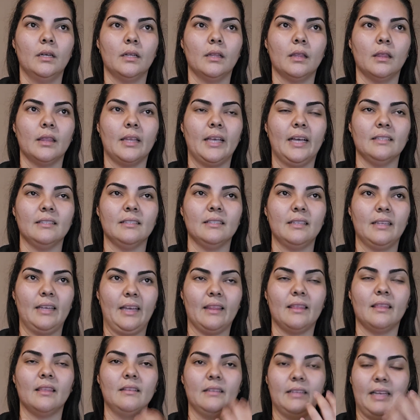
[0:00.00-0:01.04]

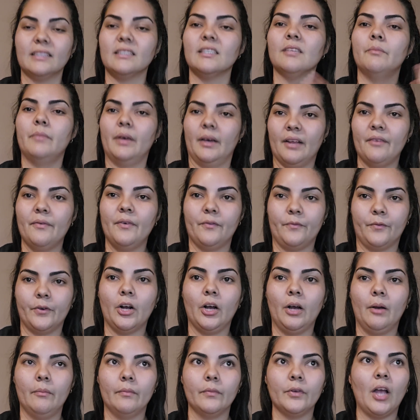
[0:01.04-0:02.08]
get some benefit
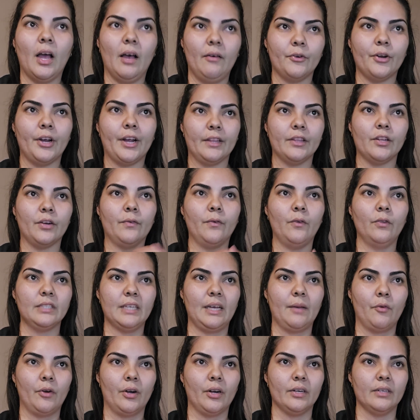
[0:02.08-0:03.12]
from covering their
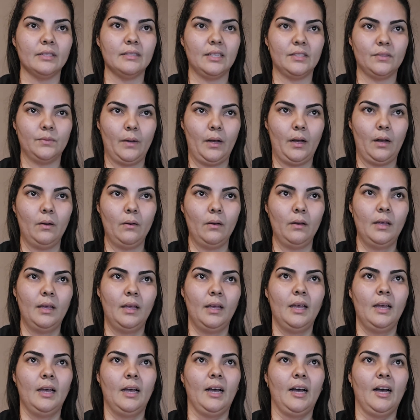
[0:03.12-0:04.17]
full-time workers as well.
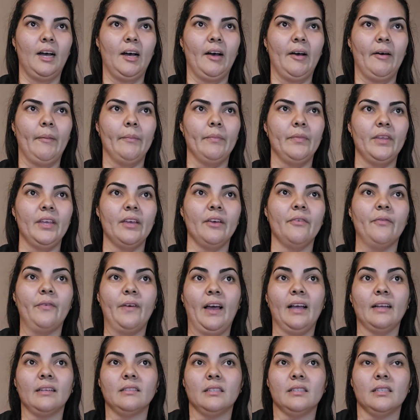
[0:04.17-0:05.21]
The
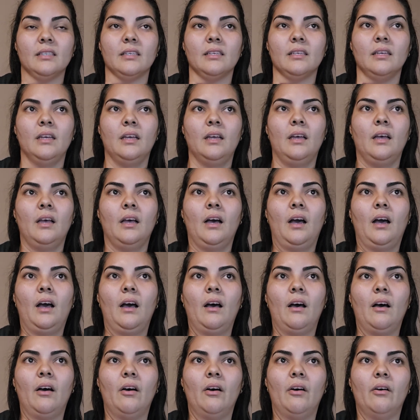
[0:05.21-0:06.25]
effect
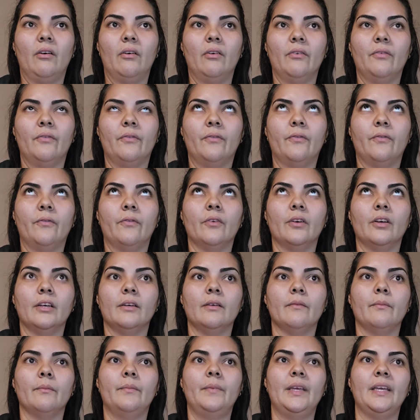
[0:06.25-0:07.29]
of
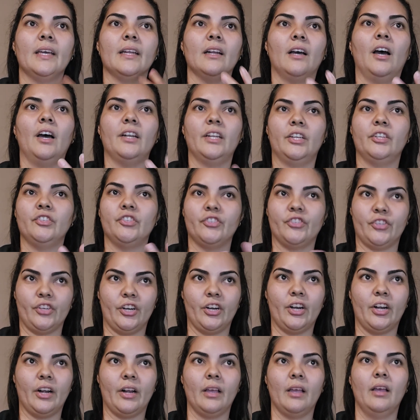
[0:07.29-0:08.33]
being
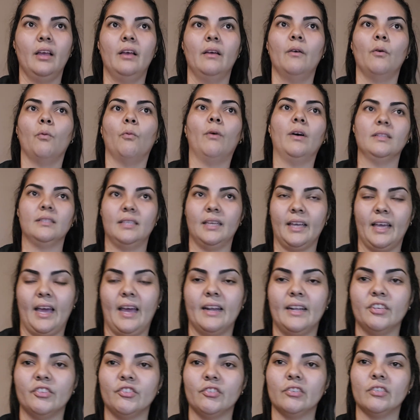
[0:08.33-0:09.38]
uninsured, once again,
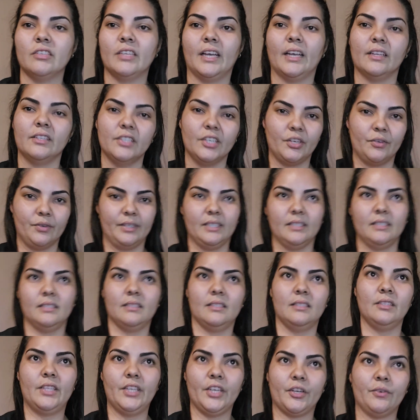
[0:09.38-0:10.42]
it's just like decrease
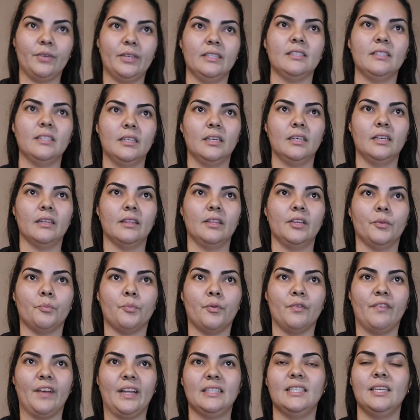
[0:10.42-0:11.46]
the
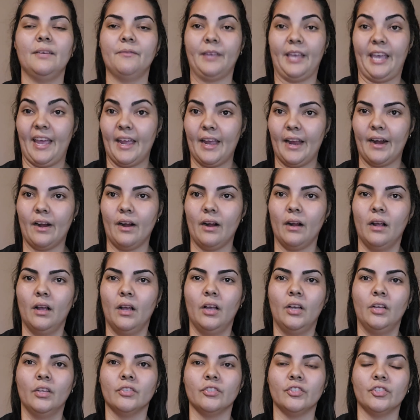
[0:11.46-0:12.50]
preventive care,
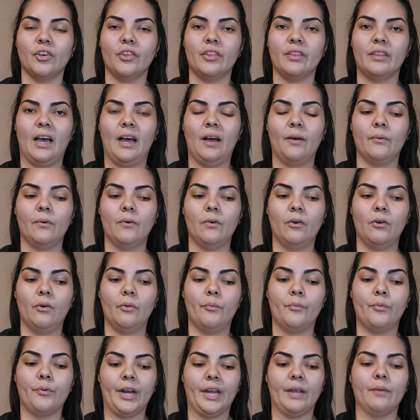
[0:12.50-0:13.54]
so that will
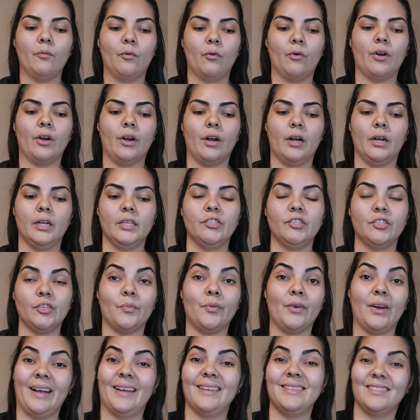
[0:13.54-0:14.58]
bring more
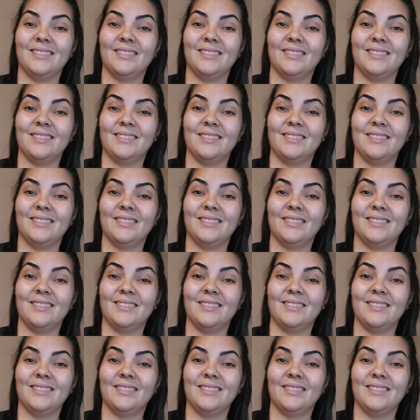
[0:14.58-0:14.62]
surprise